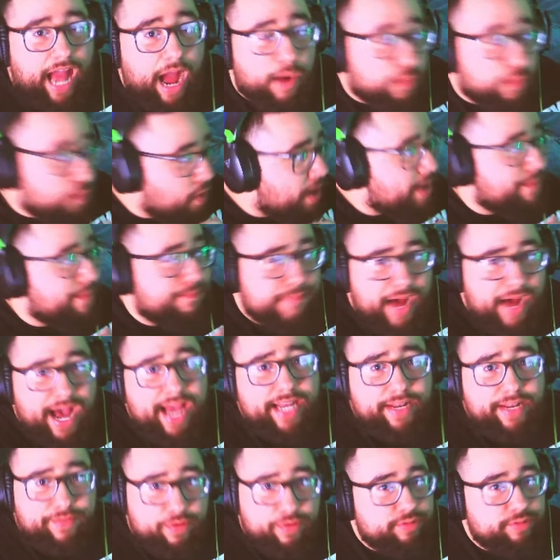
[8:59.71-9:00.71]
I wouldn't
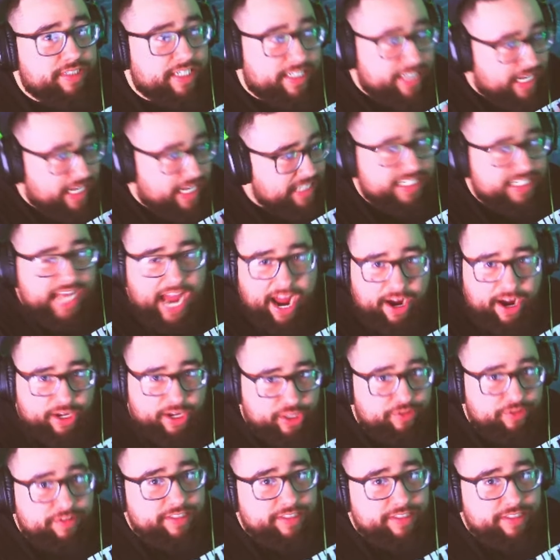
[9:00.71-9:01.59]
mind if he was a guest character in